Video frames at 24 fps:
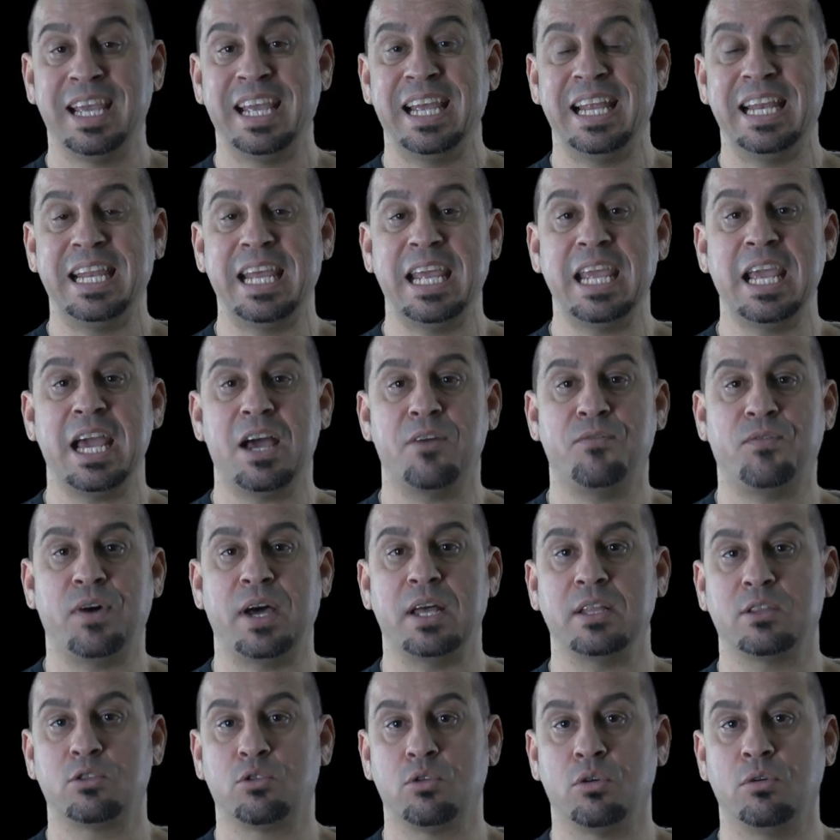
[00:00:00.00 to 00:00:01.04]
Lei ha
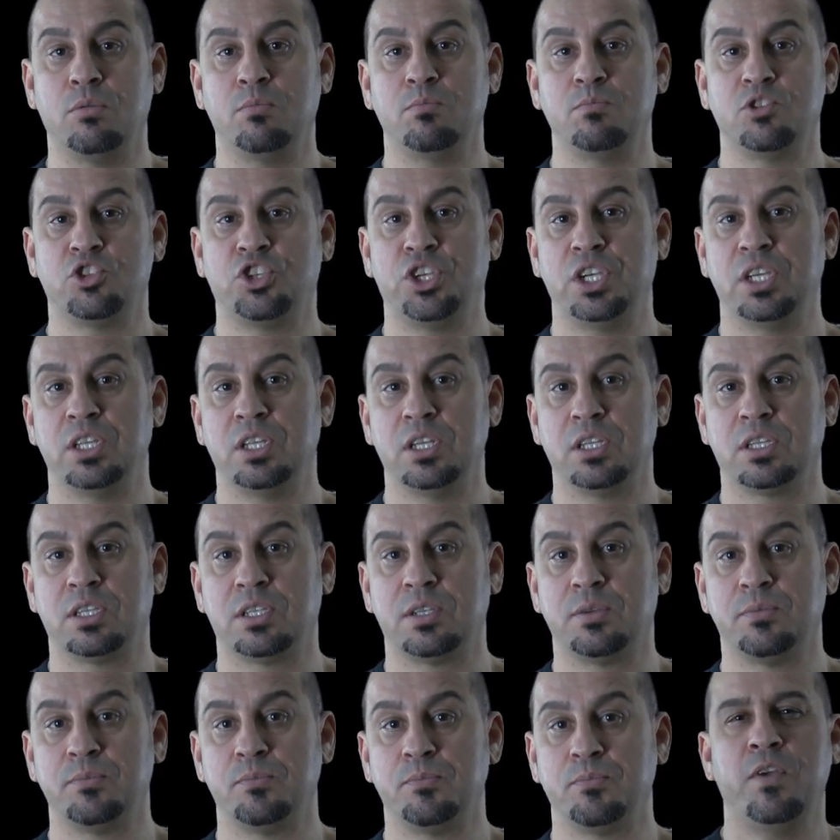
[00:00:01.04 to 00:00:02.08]
fatto, she did.
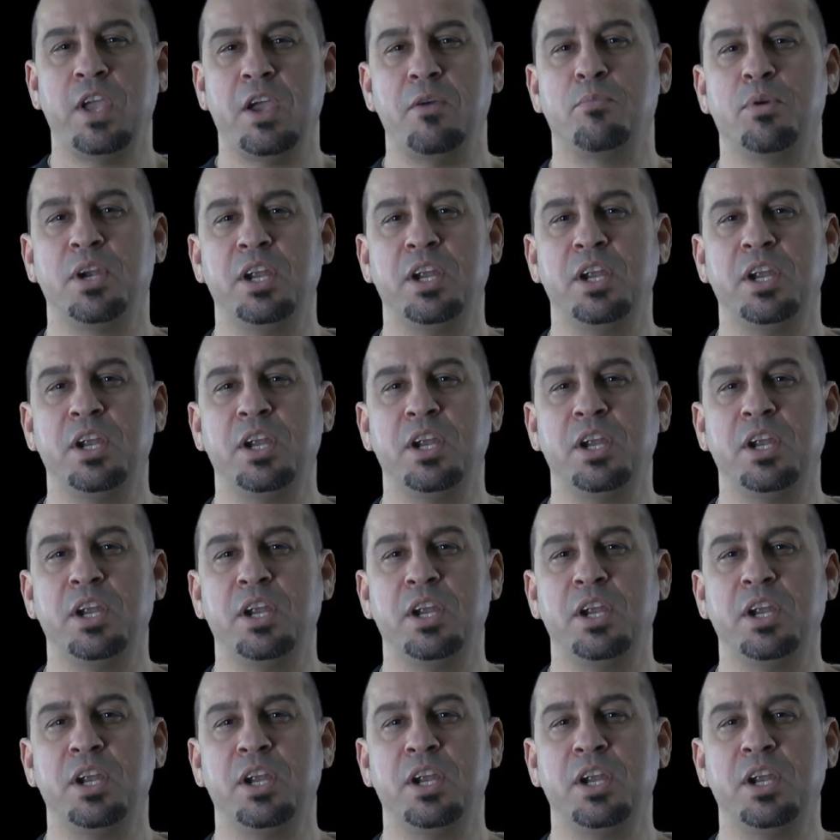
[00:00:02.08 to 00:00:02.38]
We have